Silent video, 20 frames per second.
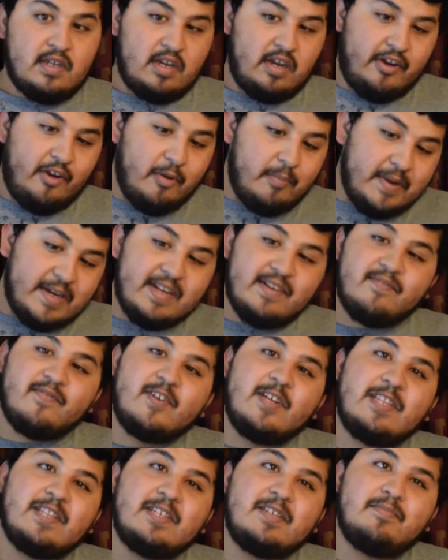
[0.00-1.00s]
I hope I didn't
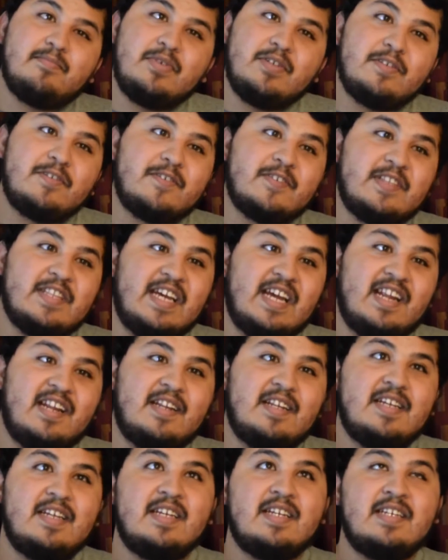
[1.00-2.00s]
forget the computer in that.
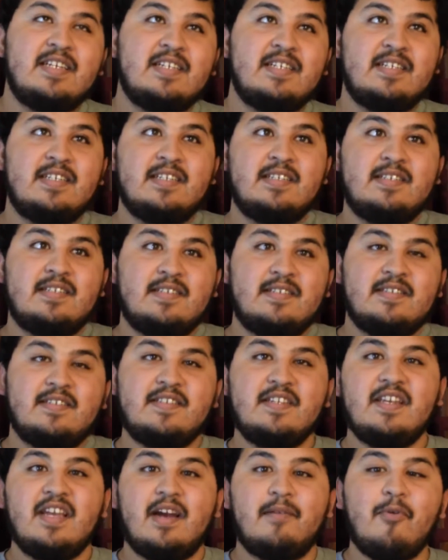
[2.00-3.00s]

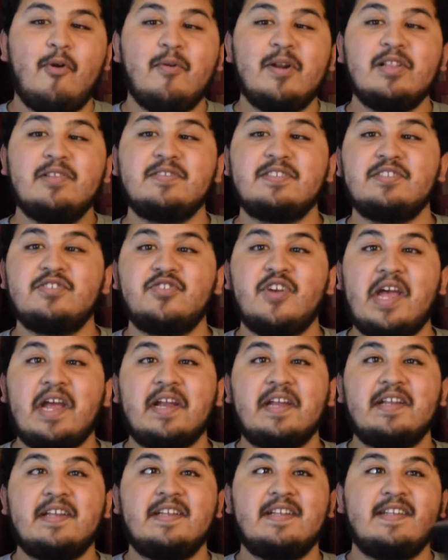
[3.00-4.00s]
See, I'm already losing
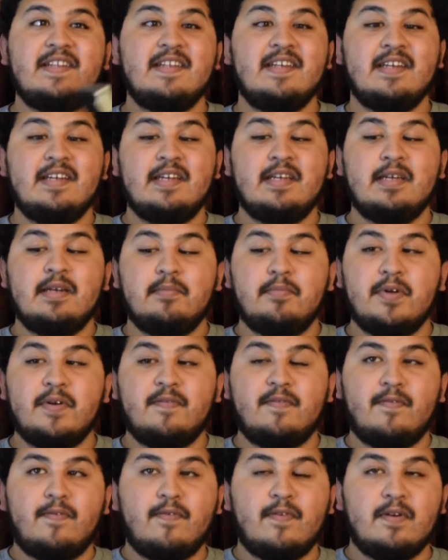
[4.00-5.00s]
track.
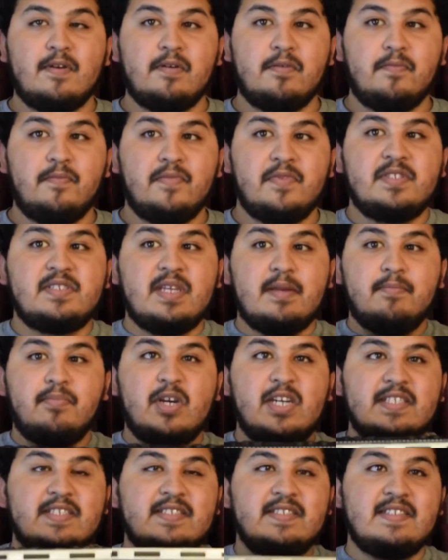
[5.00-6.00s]
But for the same
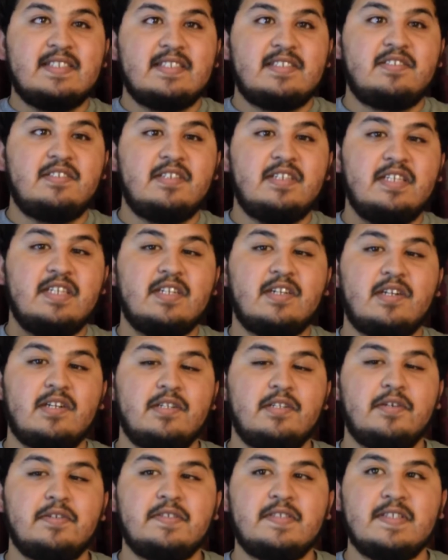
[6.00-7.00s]
price as this, you can get all
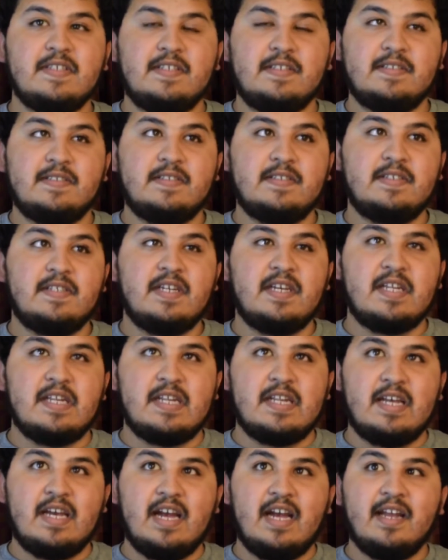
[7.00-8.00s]
of those things.
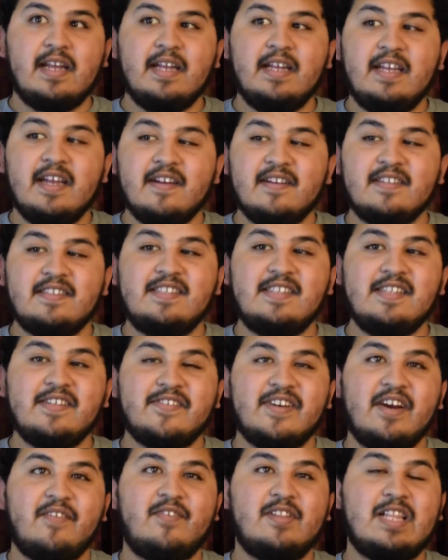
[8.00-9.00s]
And I can guarantee
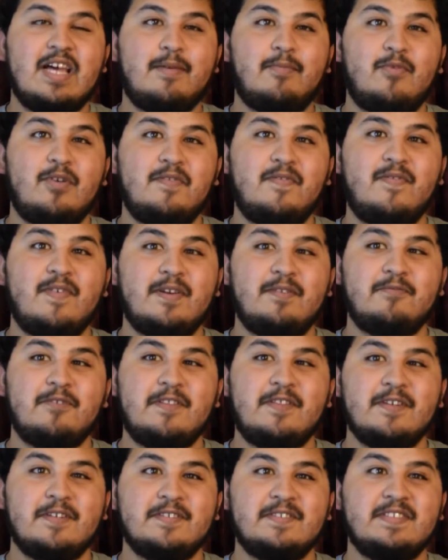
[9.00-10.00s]
you'll have a lot more fun
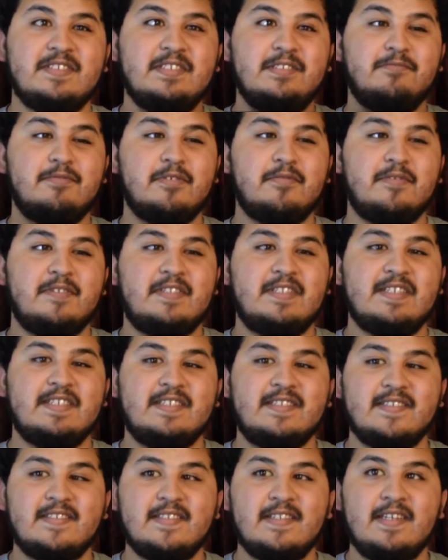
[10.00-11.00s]
with those than you will with
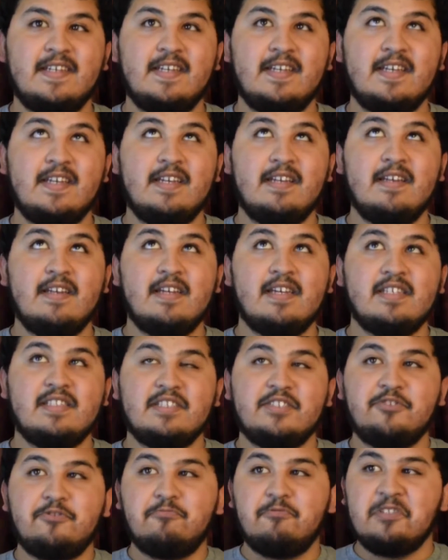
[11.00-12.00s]
this.
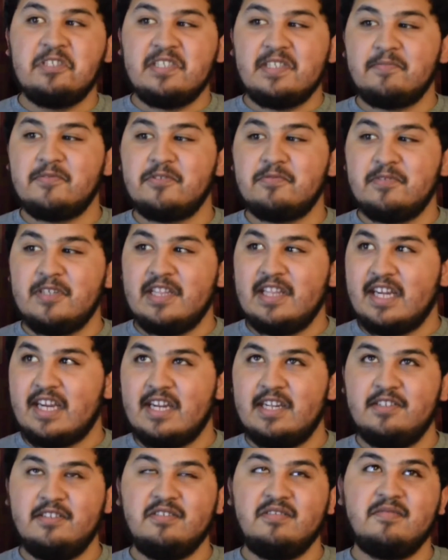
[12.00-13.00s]
Unless you really love to read like
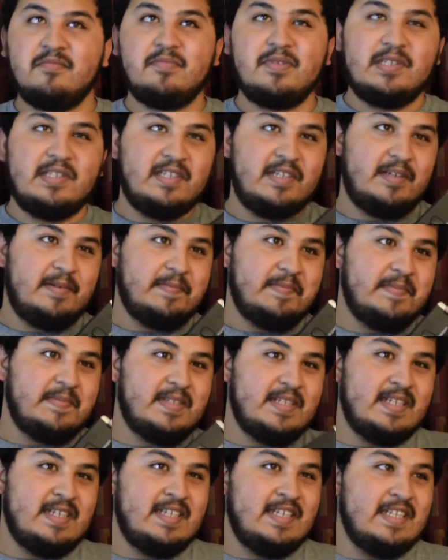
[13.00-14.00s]
I do. But,
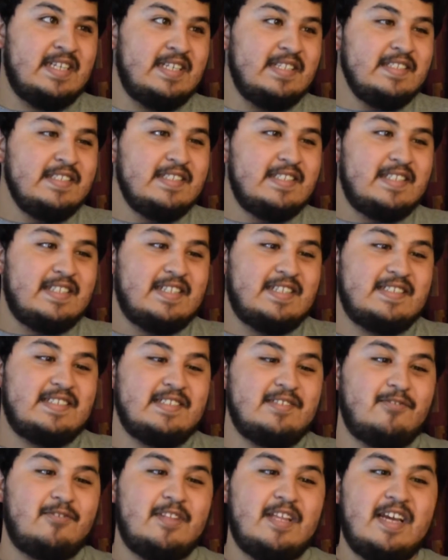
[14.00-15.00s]
let's
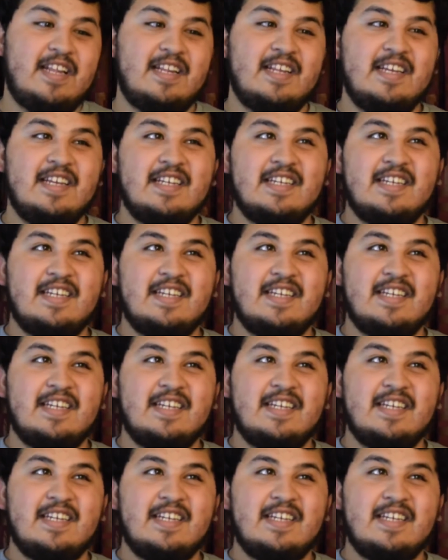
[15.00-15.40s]
ignore that.